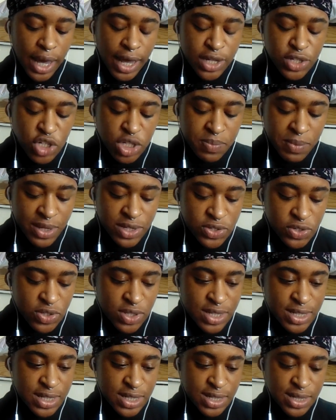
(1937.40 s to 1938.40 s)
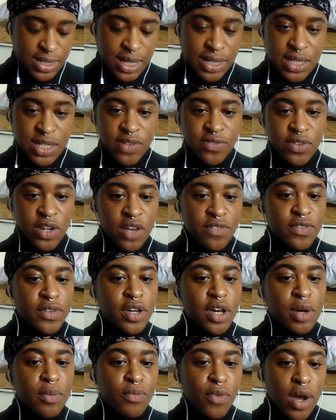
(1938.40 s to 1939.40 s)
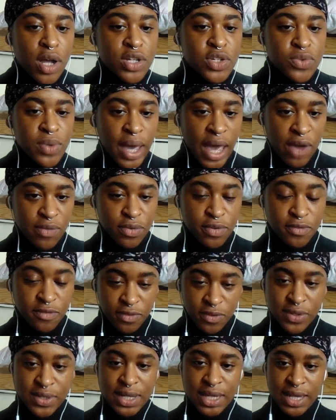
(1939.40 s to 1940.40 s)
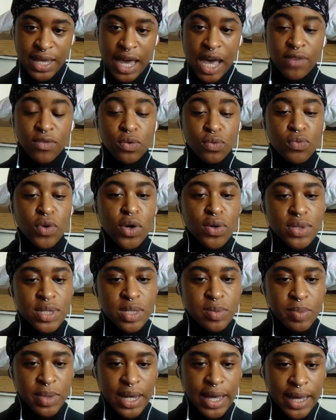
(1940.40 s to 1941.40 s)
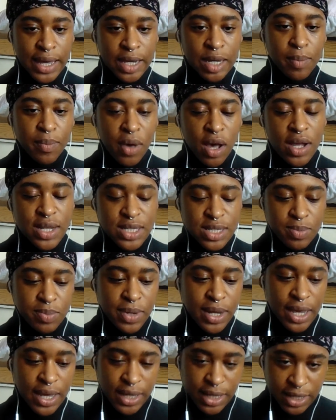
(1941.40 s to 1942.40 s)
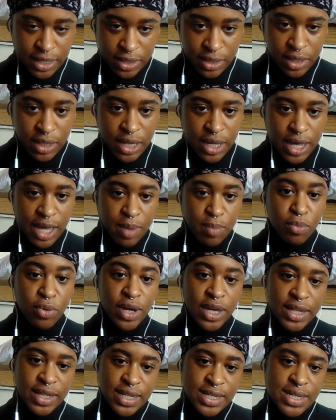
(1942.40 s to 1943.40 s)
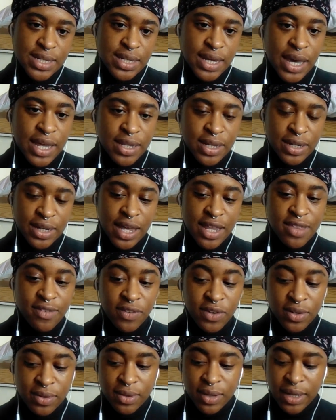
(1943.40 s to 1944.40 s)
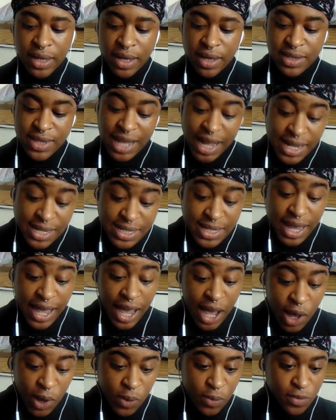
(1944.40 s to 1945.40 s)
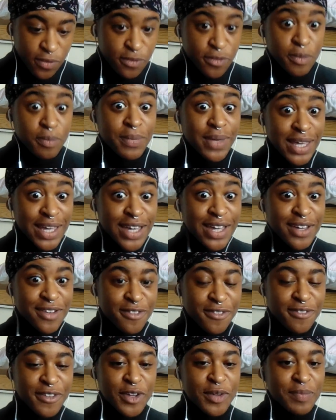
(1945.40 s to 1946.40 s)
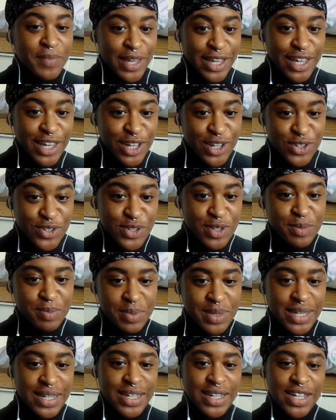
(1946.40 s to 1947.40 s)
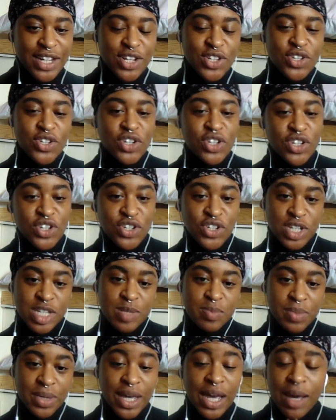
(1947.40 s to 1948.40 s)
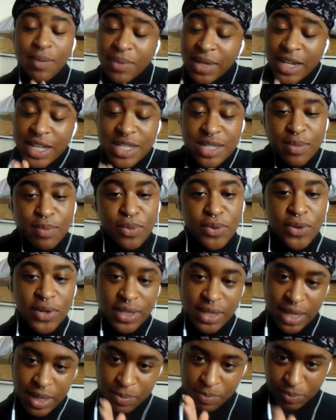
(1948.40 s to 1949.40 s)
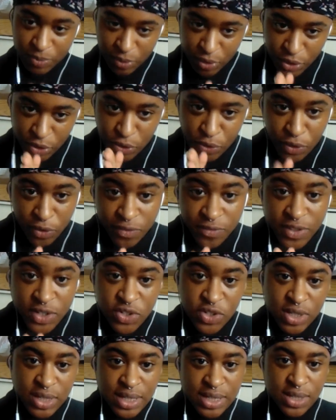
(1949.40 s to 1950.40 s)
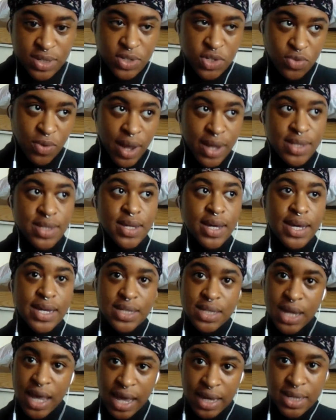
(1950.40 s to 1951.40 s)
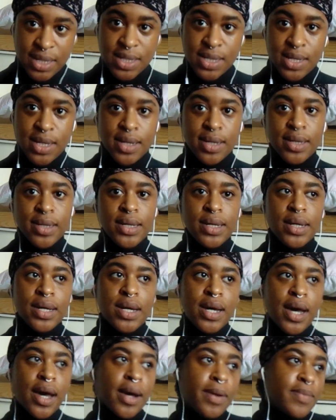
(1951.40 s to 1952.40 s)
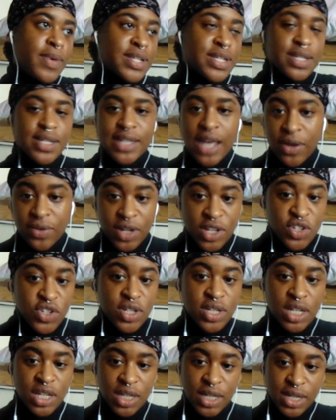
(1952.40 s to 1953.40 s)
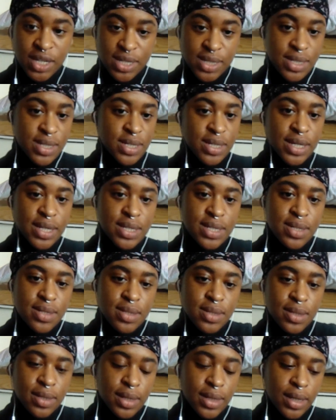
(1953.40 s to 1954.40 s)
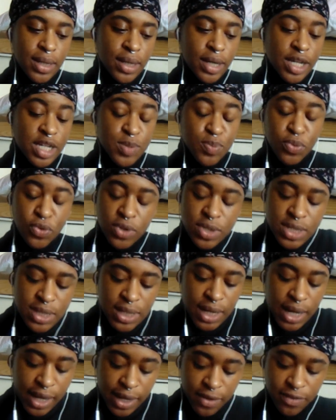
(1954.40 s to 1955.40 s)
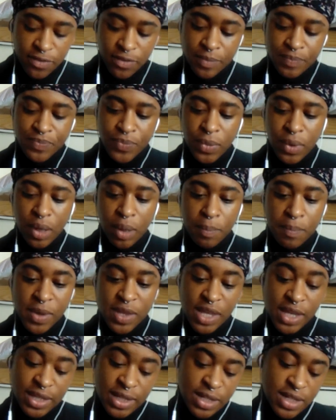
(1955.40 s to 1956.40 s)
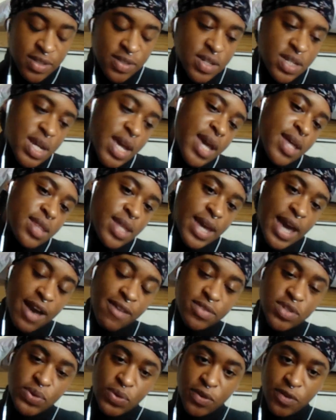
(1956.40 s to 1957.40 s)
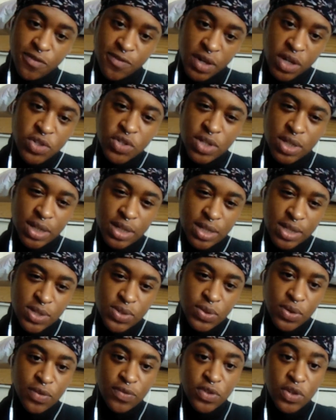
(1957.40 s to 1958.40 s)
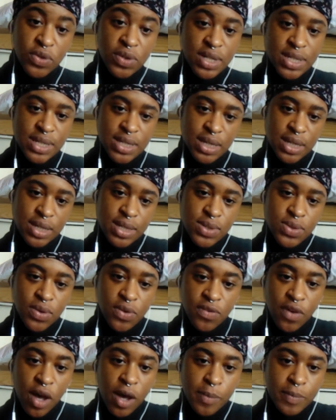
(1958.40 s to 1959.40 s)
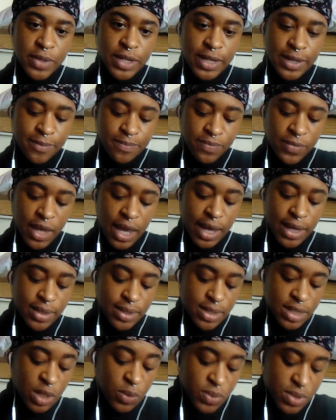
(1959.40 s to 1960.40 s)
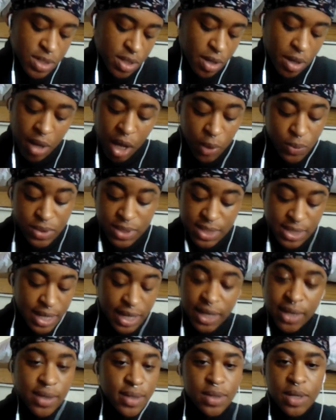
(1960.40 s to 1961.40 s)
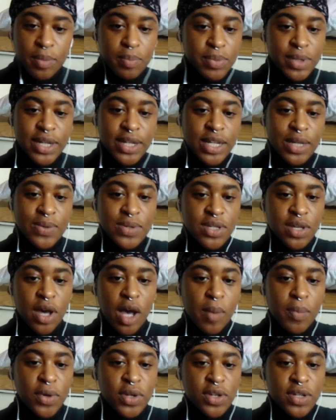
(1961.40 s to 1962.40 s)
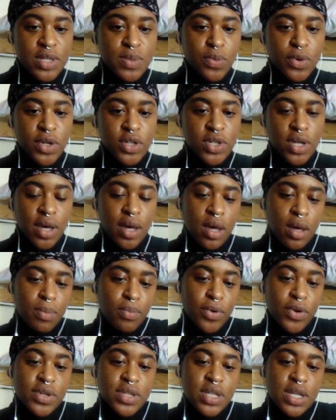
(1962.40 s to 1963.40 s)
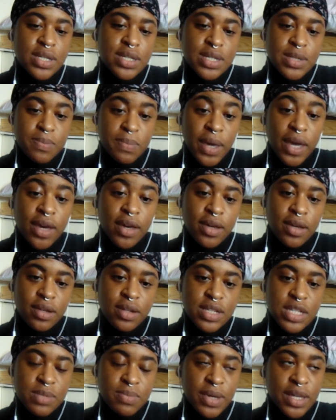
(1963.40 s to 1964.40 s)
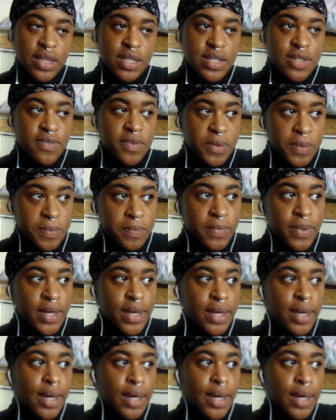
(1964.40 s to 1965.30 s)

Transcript: And she makes sure there's this sense of love and camaraderie. Everyone feels like they have a role to play and a part to play in bringing this together. And I feel that's how, for me, filmmaking should be. It shouldn't just be... I mean, it's important that your vision as a director, as an editor, as a sound engineer is brought to life. But at the end of the day, they have to all function in a sort of unity and a sort of harmony. And it was I would say completely, it was a harmonious process to make this film.